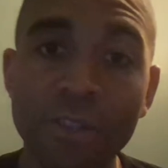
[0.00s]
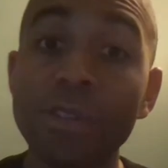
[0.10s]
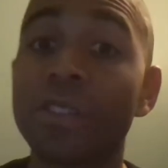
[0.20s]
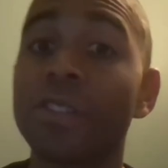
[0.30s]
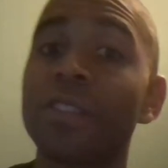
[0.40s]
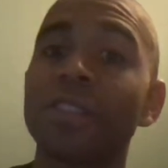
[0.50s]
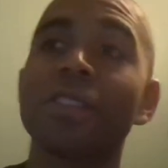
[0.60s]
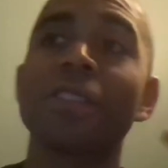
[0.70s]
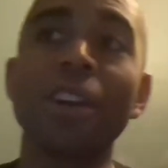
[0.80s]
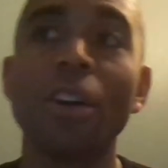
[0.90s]
tuition
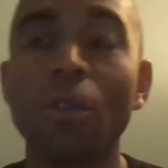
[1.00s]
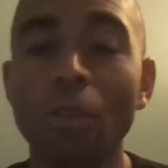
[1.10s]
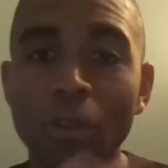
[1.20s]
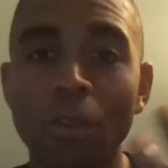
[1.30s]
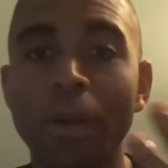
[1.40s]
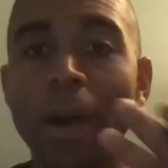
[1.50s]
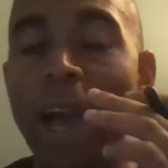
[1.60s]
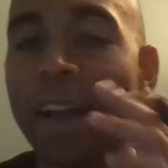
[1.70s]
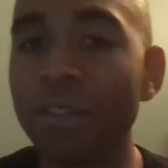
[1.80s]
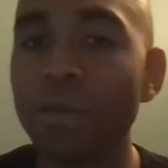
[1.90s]
assistance. Well,
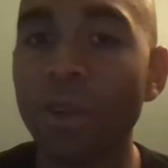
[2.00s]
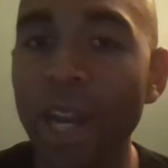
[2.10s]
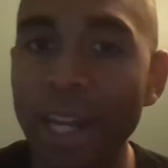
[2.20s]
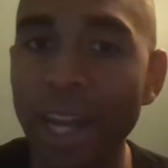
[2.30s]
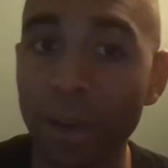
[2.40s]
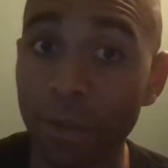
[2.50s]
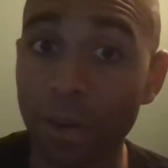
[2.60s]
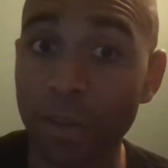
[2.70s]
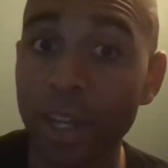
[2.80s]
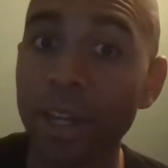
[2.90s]
as of right now, as far
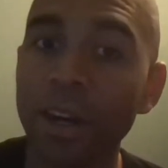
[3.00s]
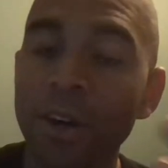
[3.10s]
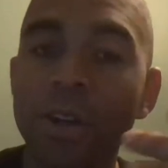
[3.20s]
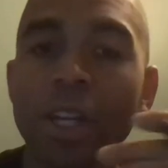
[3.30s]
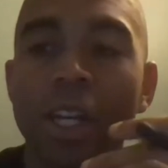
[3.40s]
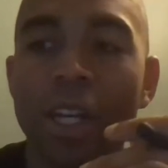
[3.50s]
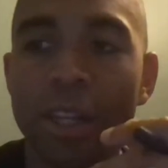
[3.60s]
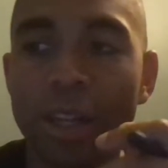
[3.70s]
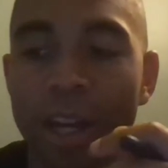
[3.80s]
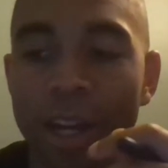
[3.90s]
as I know,
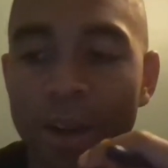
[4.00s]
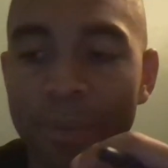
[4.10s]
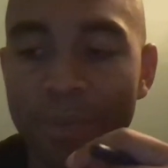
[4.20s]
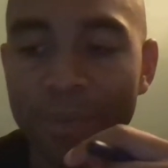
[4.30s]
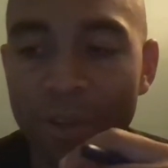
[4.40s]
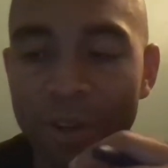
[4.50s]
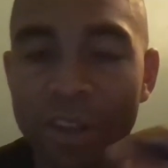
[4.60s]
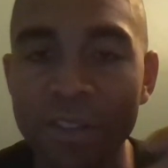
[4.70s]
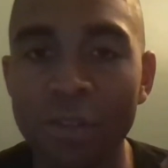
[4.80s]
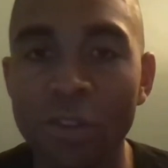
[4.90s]
there
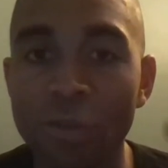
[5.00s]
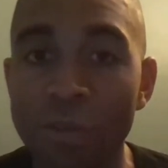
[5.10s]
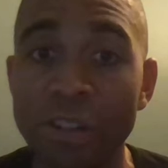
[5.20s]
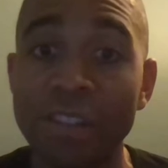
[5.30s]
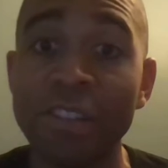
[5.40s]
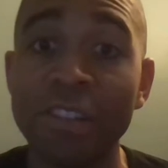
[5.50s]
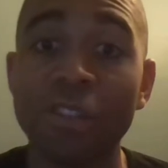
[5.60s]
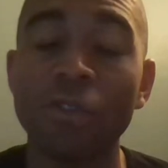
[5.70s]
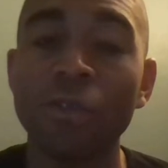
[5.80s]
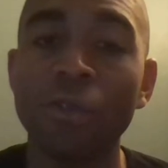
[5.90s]
is no tuition
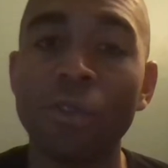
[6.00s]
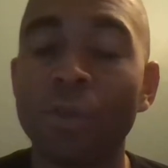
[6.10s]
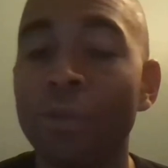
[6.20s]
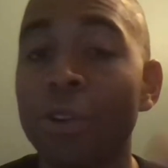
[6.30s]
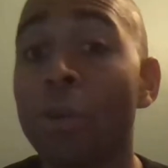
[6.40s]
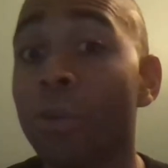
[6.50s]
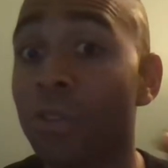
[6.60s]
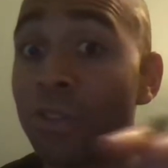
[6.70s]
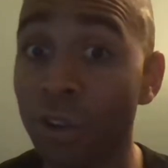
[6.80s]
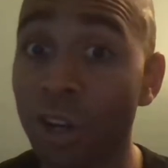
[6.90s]
assistance for the Marine Corps
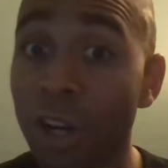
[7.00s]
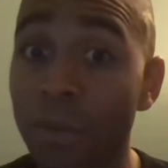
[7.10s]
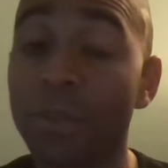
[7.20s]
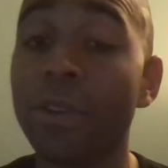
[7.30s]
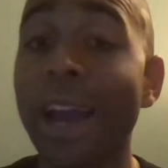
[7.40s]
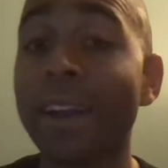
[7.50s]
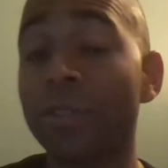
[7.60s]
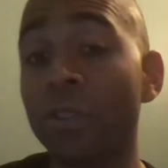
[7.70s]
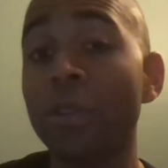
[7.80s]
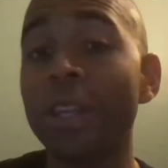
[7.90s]
Reserves. If you're
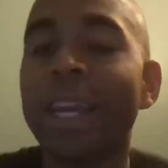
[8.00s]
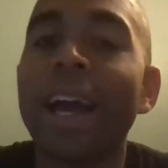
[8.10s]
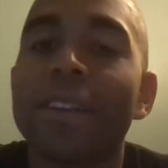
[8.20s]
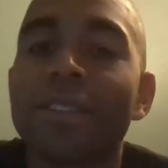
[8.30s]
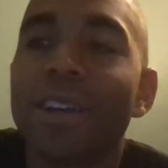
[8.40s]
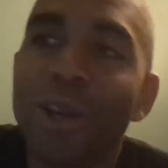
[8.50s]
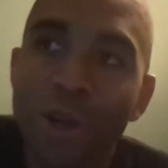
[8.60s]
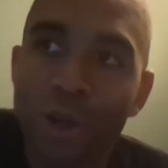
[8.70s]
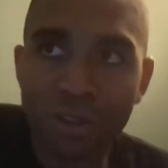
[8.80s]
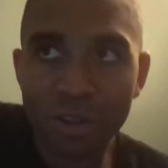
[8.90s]
active duty, yes.
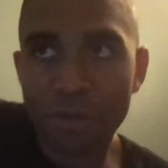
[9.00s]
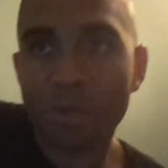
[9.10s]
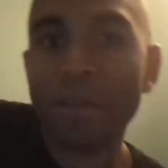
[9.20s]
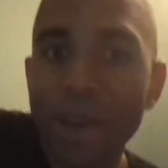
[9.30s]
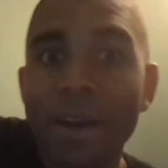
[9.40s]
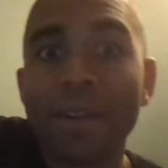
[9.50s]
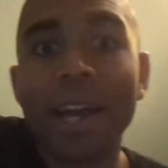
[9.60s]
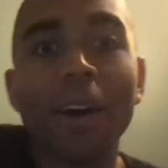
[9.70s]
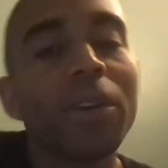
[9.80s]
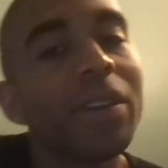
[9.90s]
So what I found
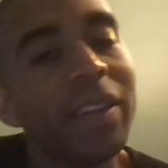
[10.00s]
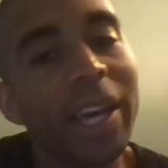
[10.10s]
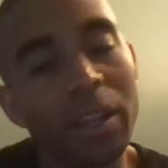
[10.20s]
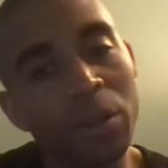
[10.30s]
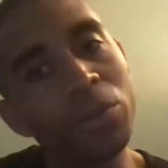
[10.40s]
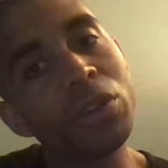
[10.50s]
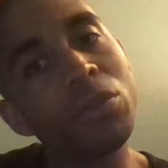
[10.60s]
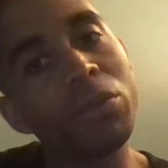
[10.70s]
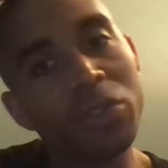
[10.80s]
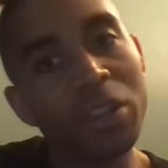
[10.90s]
out is that in Marine
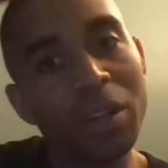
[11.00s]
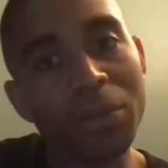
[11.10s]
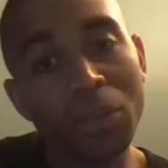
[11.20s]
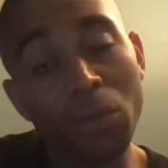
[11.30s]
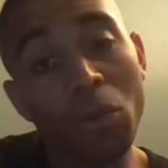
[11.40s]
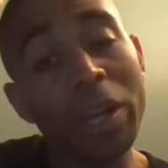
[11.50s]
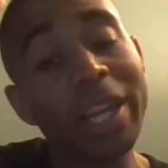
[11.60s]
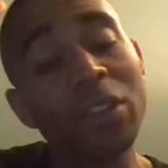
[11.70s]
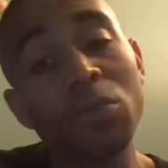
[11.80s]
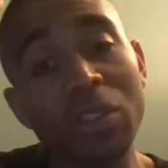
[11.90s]
Corps Reserves, if you want to
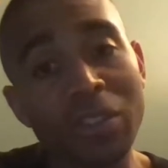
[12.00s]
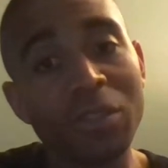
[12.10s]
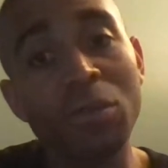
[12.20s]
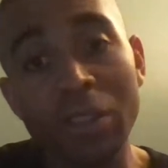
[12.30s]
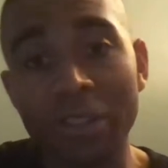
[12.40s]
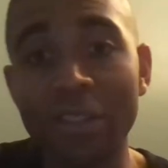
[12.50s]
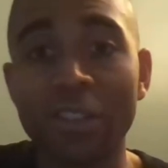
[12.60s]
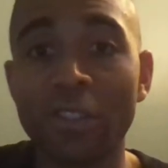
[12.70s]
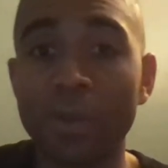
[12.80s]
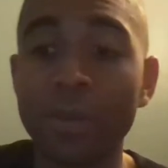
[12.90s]
get tuition
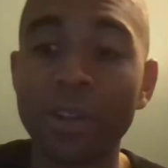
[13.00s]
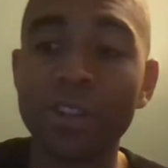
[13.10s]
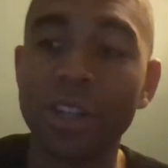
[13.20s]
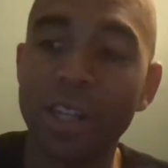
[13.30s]
assistance, pretty much,